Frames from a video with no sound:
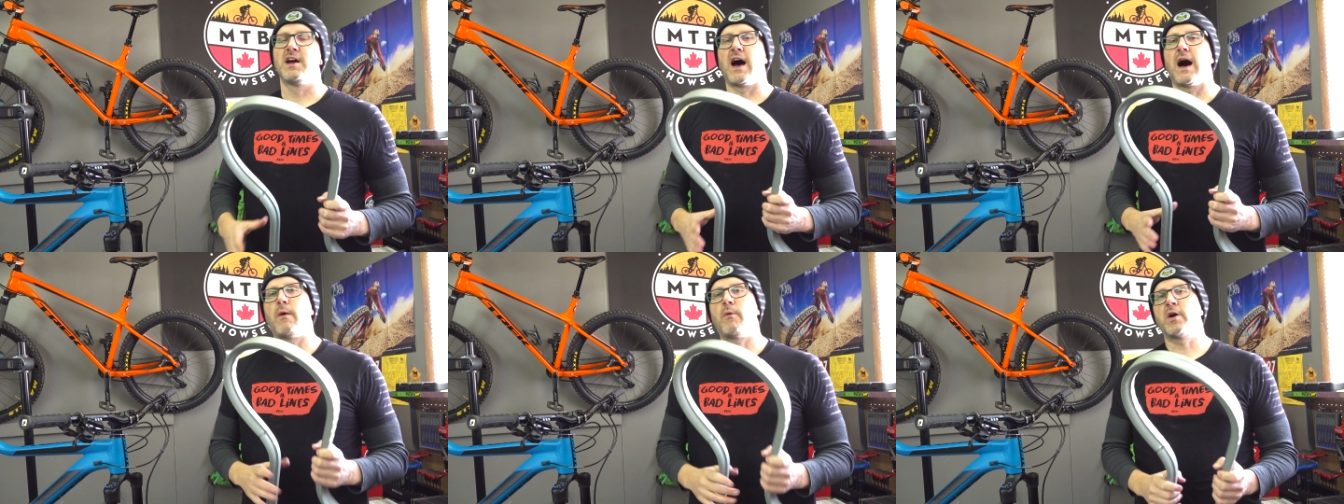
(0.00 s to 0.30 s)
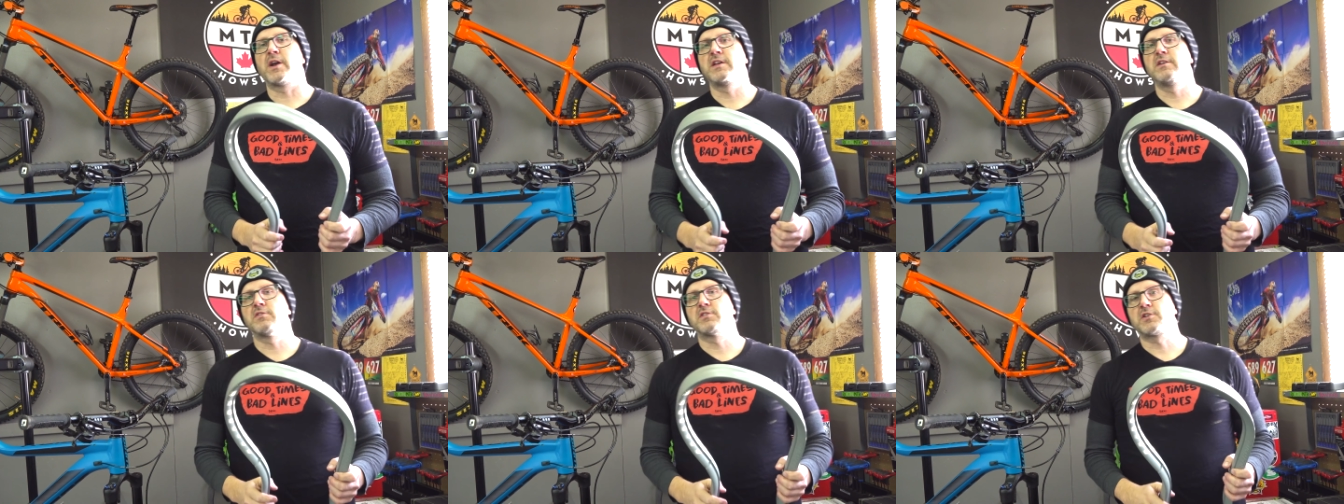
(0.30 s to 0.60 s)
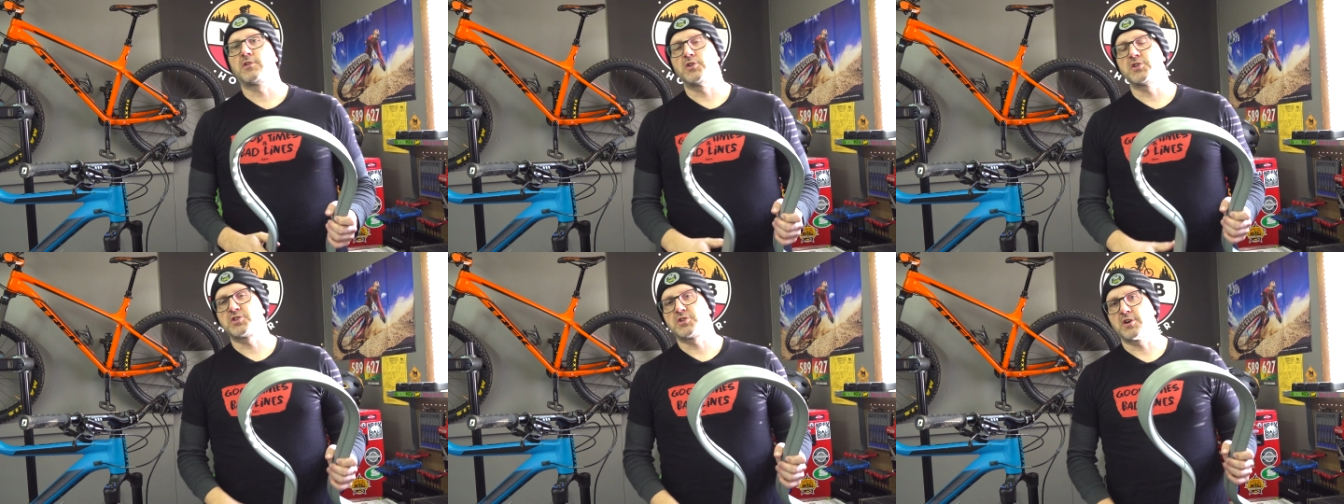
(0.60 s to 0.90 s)
I wanna
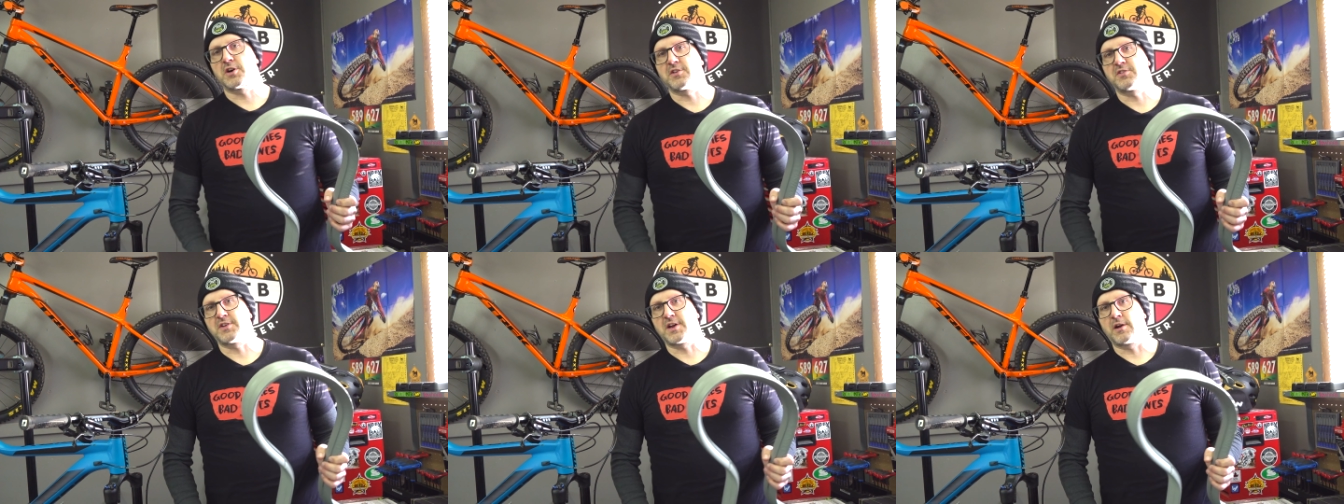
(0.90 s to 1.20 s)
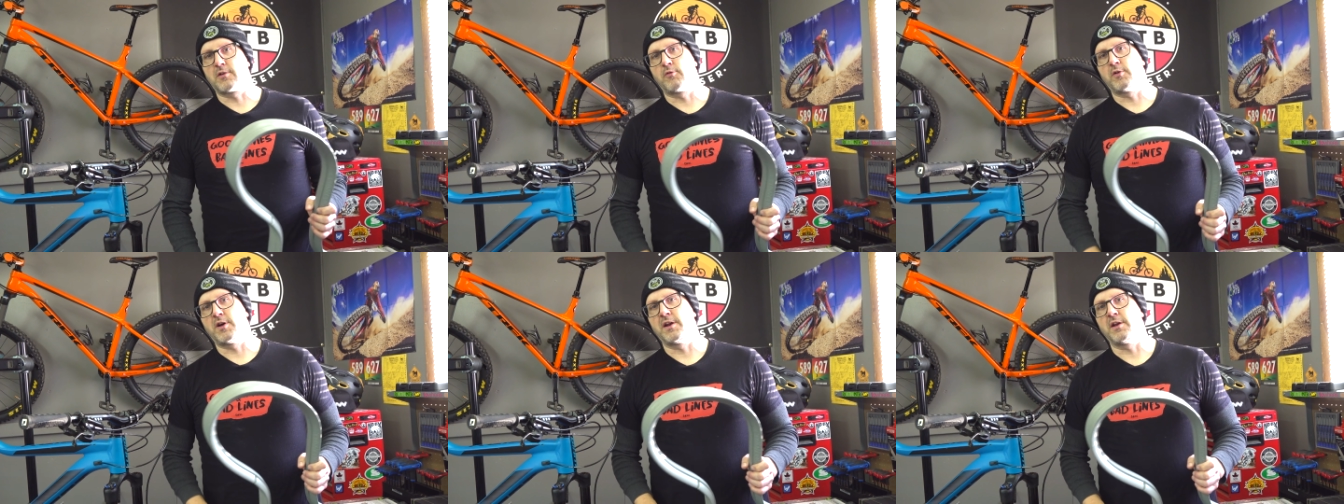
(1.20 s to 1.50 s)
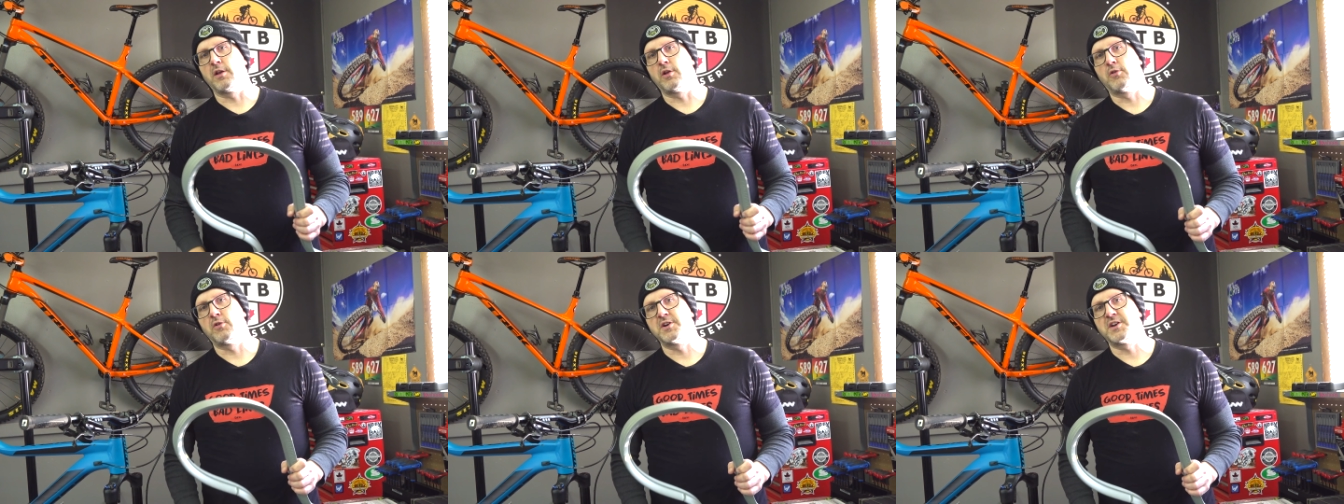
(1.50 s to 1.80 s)
use Core because I can
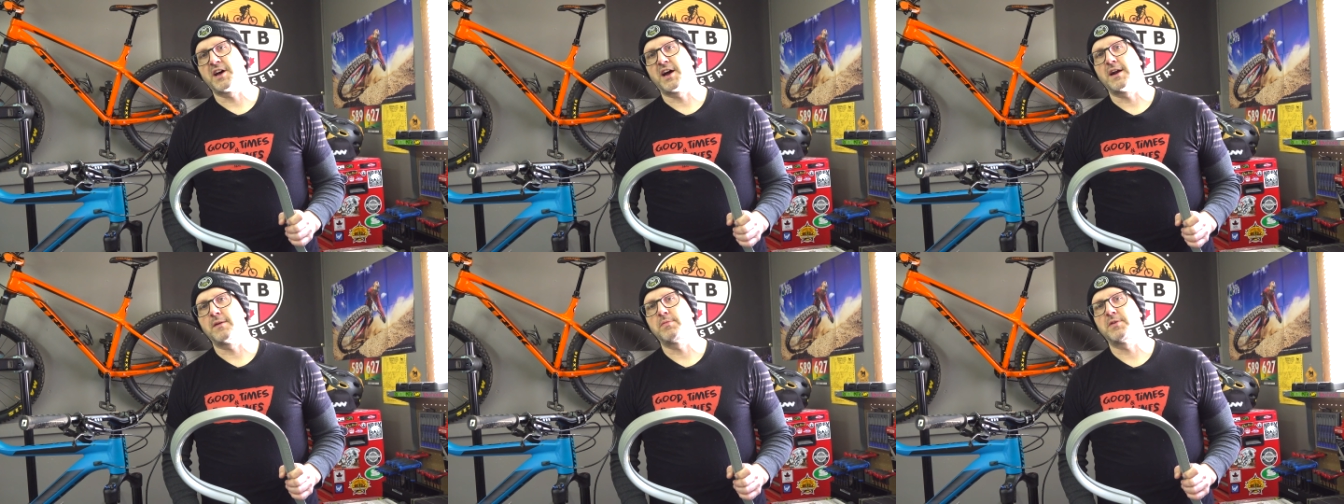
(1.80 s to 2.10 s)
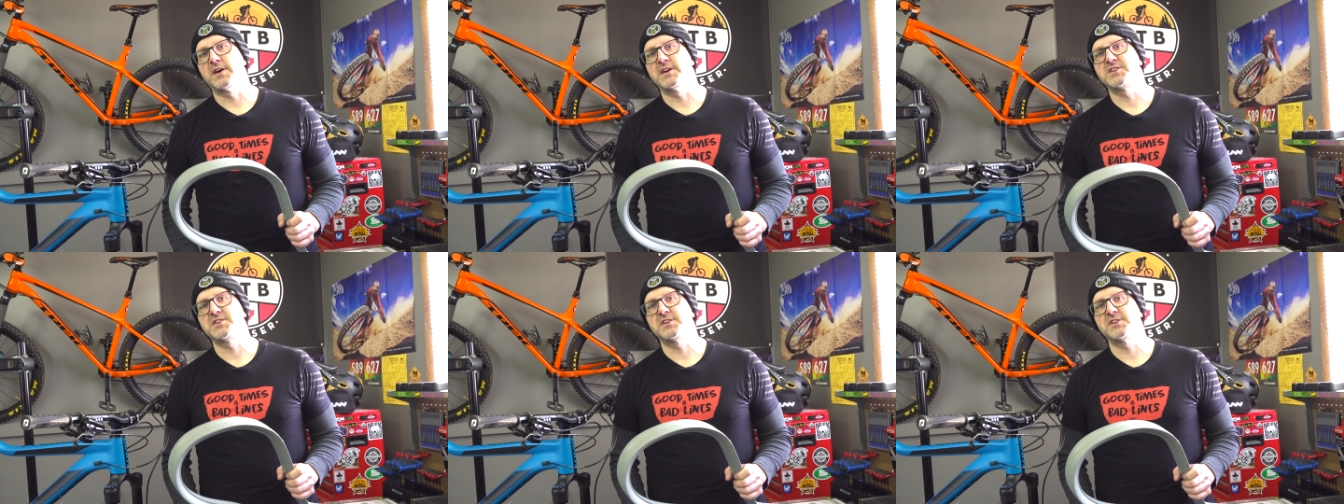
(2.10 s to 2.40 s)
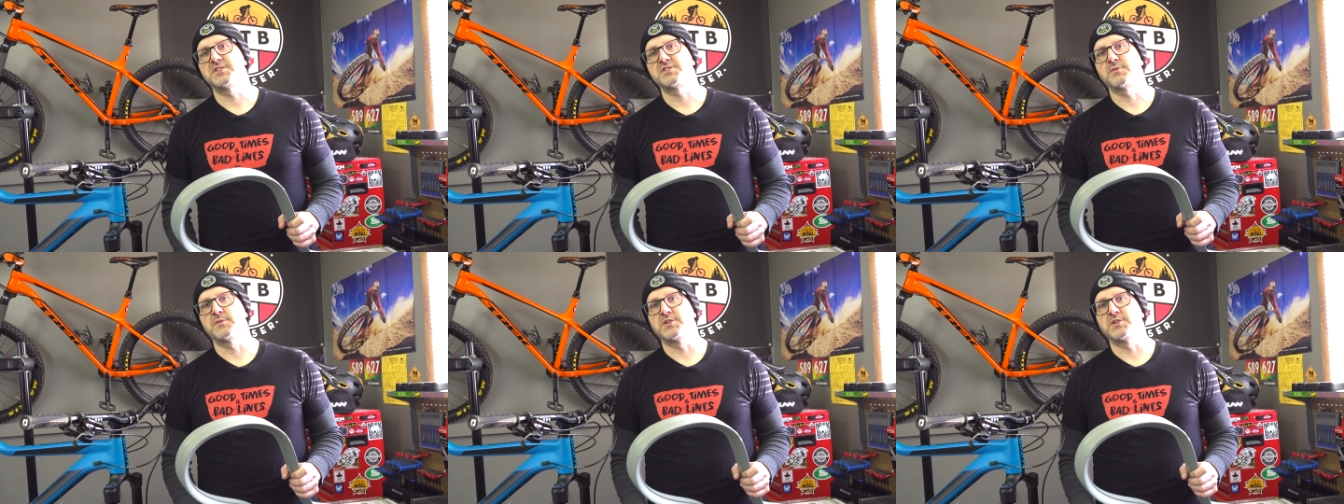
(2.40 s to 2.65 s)
run lower tire pressures,